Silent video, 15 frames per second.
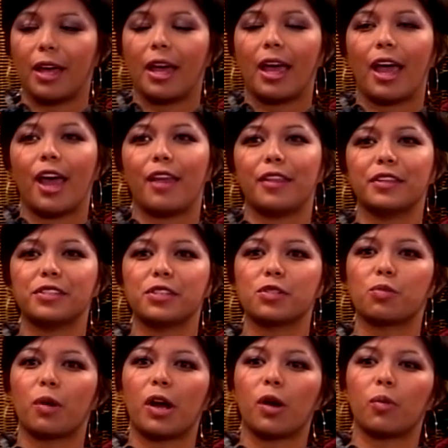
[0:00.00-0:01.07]
And this is
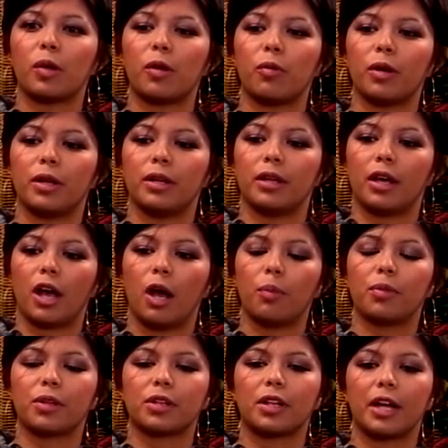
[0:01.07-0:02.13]
where we would help
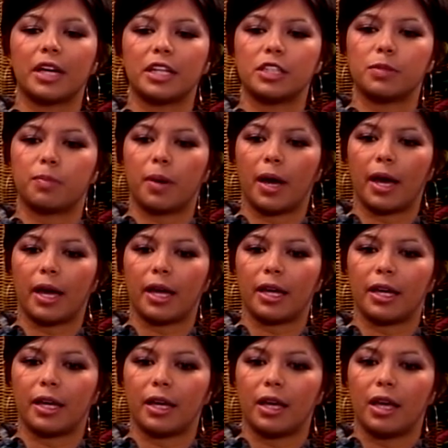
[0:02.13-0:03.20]
the client
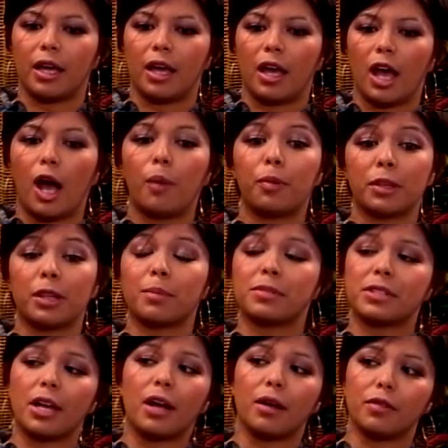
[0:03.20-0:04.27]
by helping
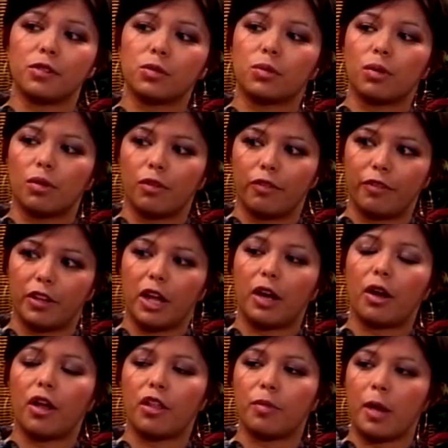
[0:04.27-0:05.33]
themselves fill out
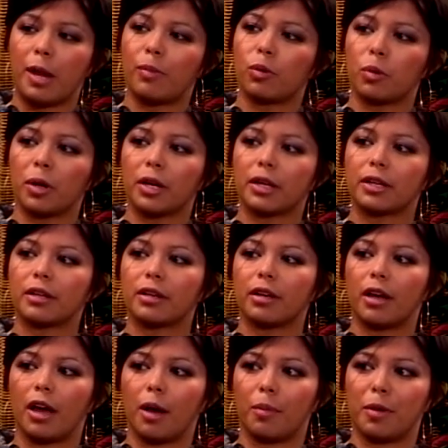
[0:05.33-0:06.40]
all the paperwork.
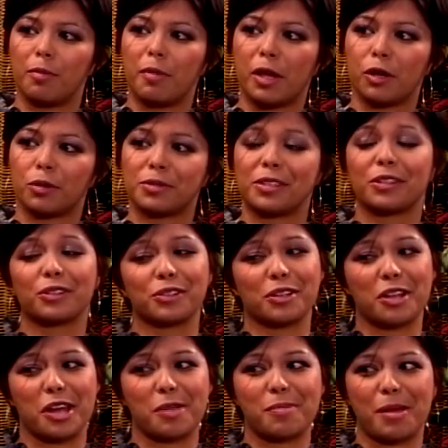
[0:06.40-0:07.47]
In bankruptcy, there's a
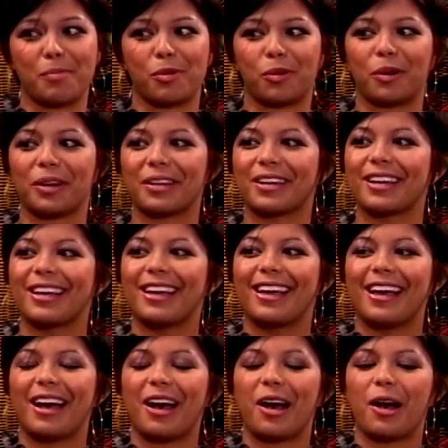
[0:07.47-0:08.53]
lot of paperwork.
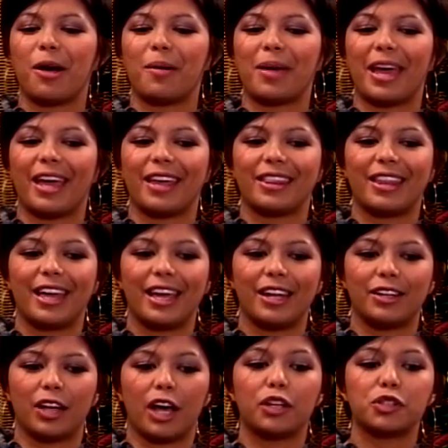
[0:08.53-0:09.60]
And
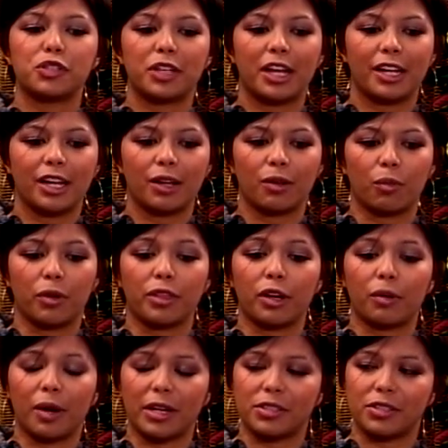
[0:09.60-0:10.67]
then understanding what
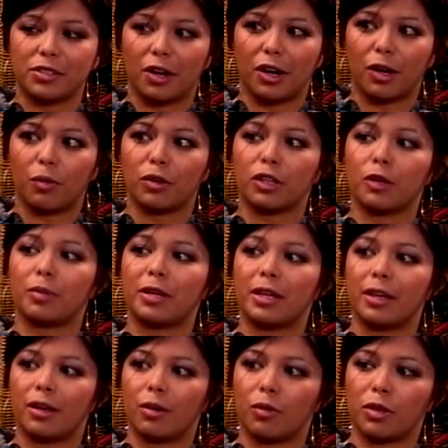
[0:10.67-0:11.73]
their rights are, what
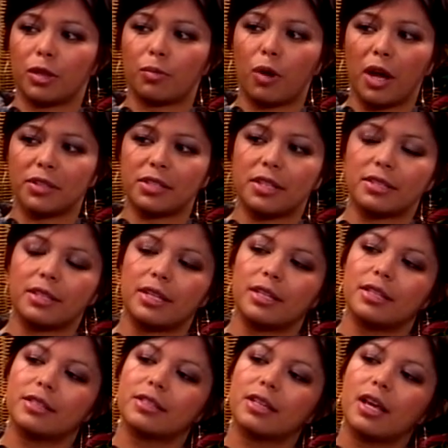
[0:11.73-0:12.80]
the process is.